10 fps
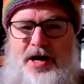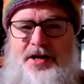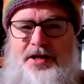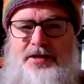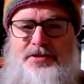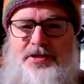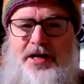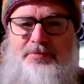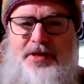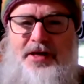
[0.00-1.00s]
Anna,
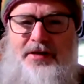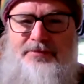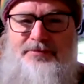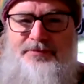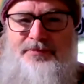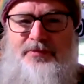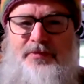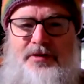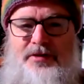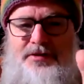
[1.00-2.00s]
same thing.
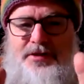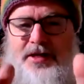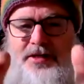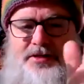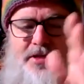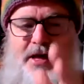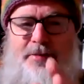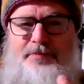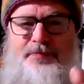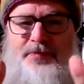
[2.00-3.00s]
Take a
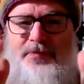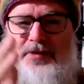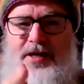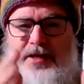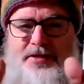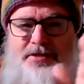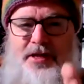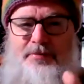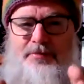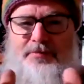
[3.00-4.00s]
step, take a
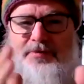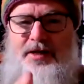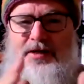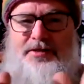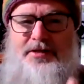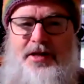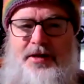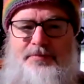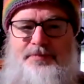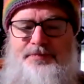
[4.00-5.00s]
step, take a
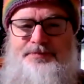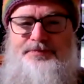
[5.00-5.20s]
step.